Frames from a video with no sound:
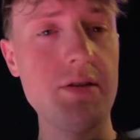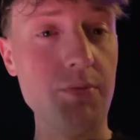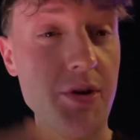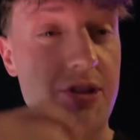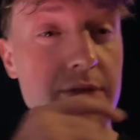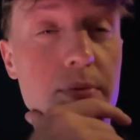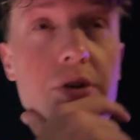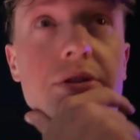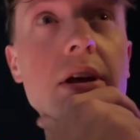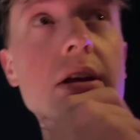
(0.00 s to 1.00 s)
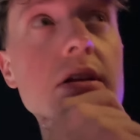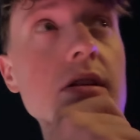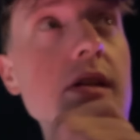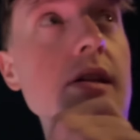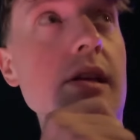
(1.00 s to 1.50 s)
Rich's birthday
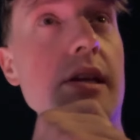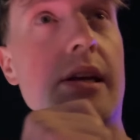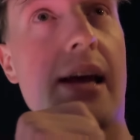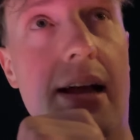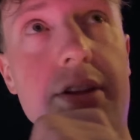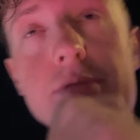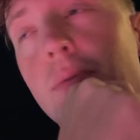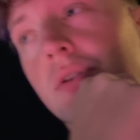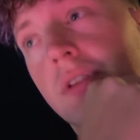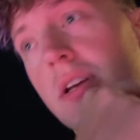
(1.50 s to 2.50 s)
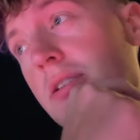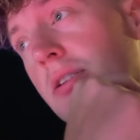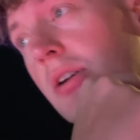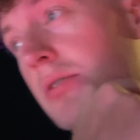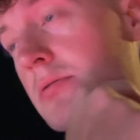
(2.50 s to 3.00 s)
and Alan's birthday,
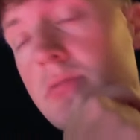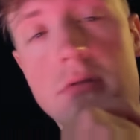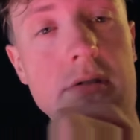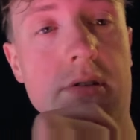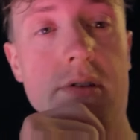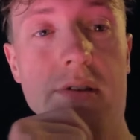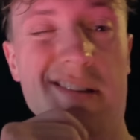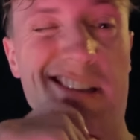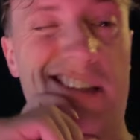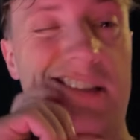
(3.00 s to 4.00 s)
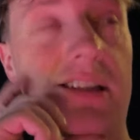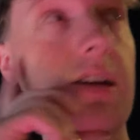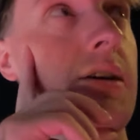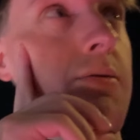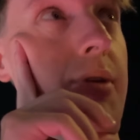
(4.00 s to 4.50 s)
so let's,
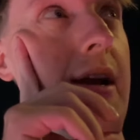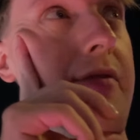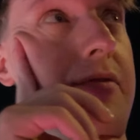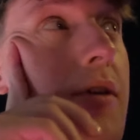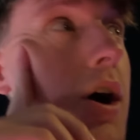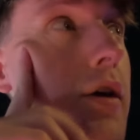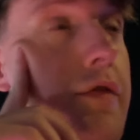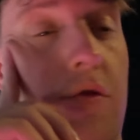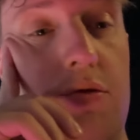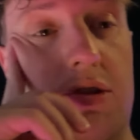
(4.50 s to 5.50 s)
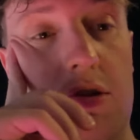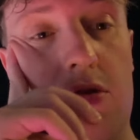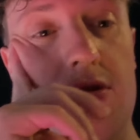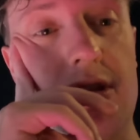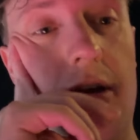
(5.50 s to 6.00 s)
uh, we're gonna have our food
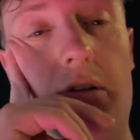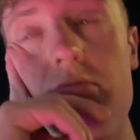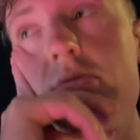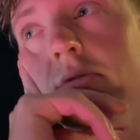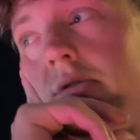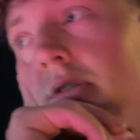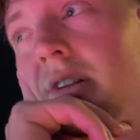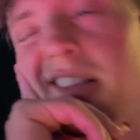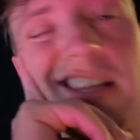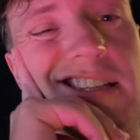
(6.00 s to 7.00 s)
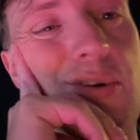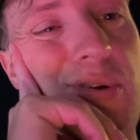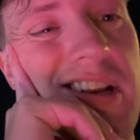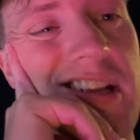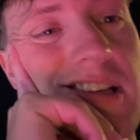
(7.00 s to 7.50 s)
soon, so let's see
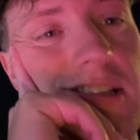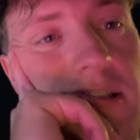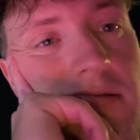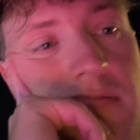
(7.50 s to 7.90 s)
what it is.